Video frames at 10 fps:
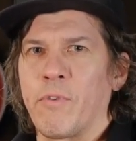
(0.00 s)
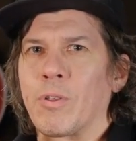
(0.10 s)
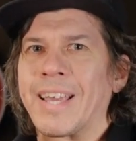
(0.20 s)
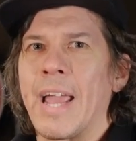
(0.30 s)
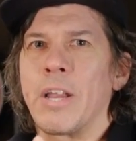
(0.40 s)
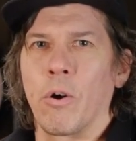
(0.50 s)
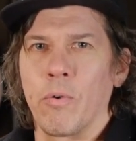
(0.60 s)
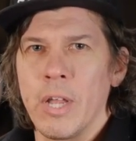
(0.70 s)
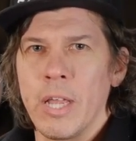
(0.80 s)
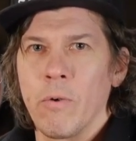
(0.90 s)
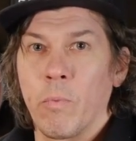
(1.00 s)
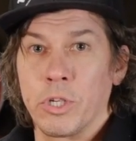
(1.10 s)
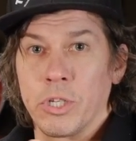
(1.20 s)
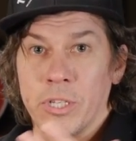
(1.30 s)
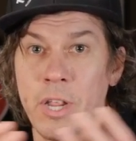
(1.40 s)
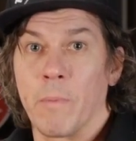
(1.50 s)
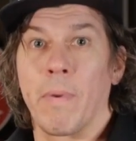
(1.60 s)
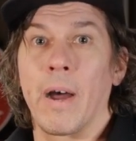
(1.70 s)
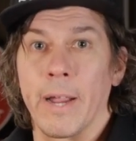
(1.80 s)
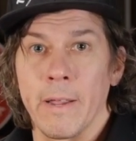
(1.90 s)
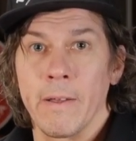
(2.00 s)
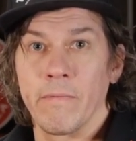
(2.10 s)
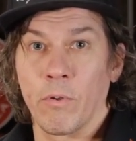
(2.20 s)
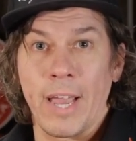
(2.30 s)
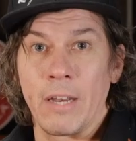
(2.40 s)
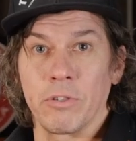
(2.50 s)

volcano, which is nearby, volcano